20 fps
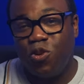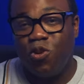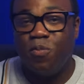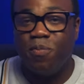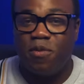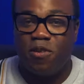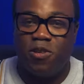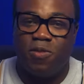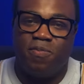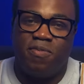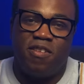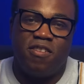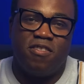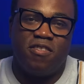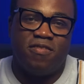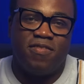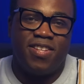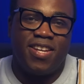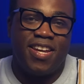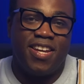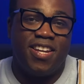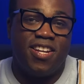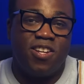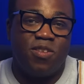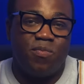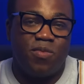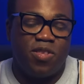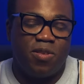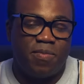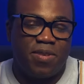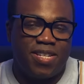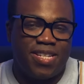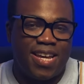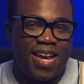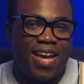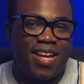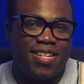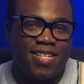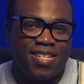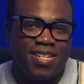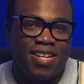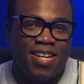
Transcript: most proud of taking with them attached?